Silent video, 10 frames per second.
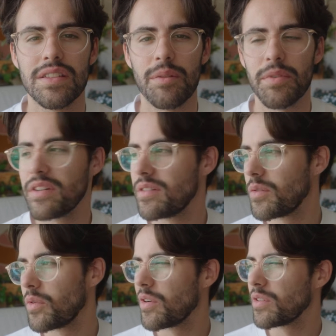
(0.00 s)
I mean,
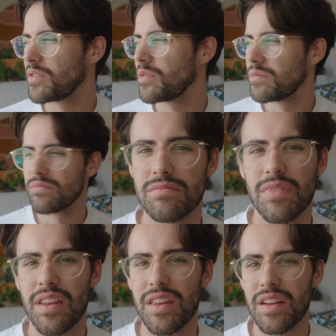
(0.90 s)
we all do,
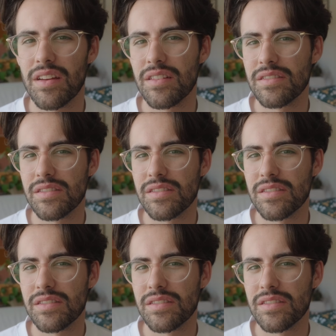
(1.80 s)
I think.